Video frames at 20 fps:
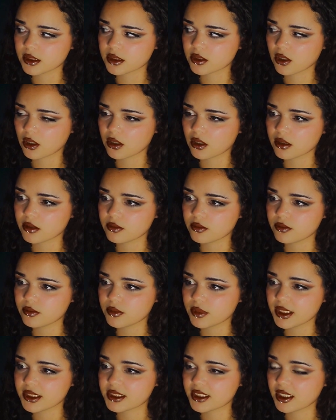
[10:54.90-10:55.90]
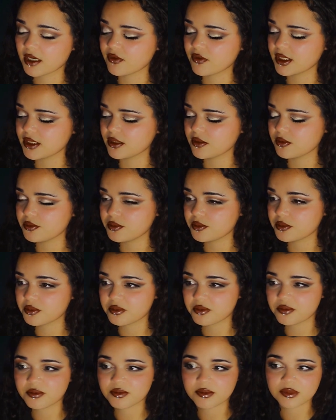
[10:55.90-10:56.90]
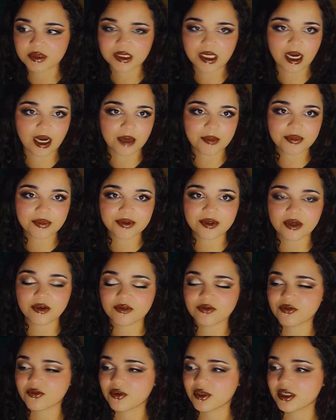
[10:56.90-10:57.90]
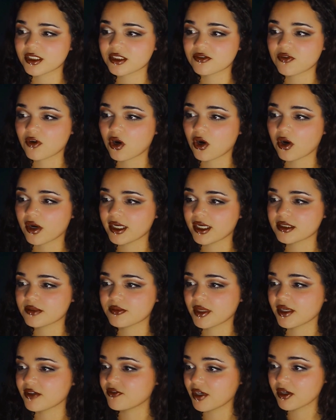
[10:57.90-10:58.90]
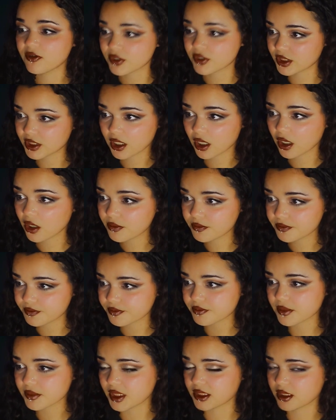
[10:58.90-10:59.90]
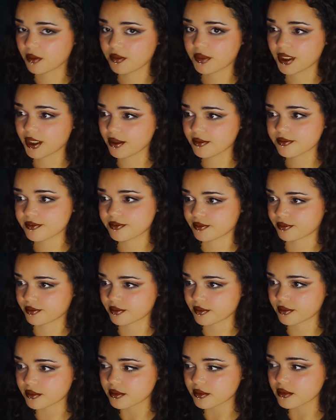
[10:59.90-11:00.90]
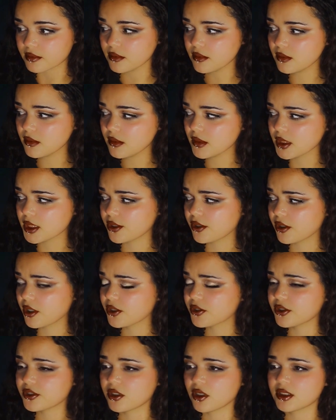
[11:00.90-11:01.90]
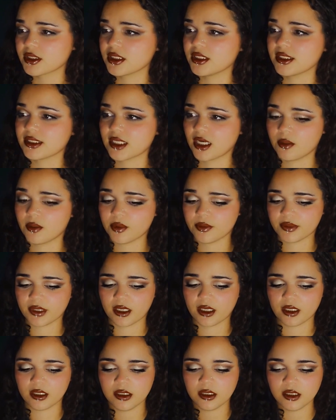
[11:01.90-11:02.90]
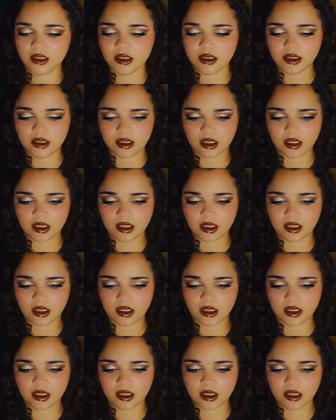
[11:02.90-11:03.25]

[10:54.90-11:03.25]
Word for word: this song is definitely top of as far as my favorites go. It's up there. There are other songs on this album that